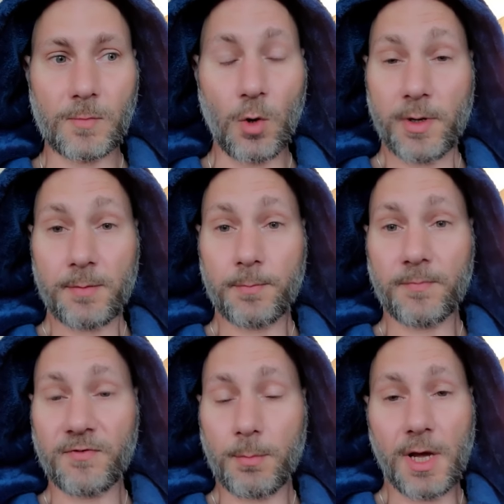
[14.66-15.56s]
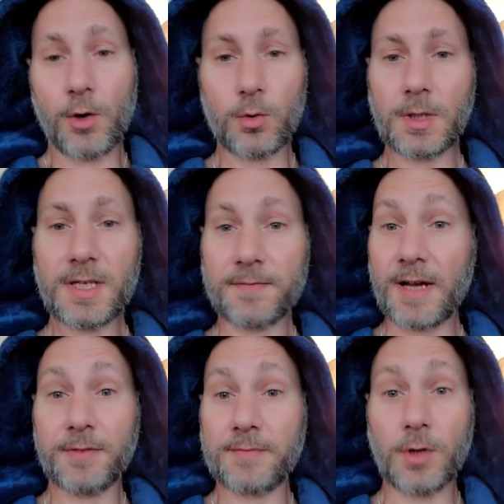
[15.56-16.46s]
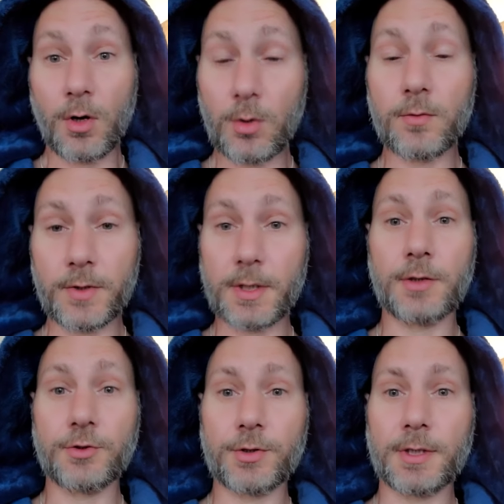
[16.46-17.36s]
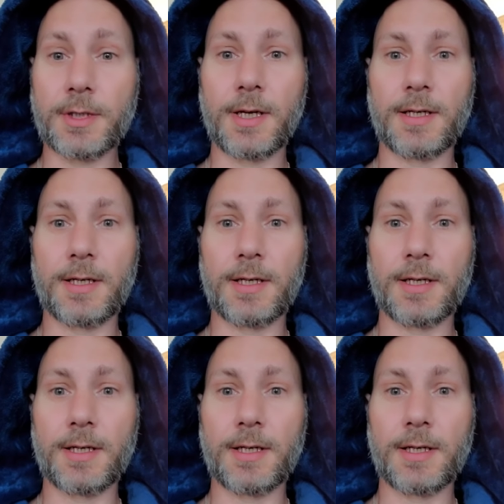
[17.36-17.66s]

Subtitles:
going from my whole life, I've lived all over the country.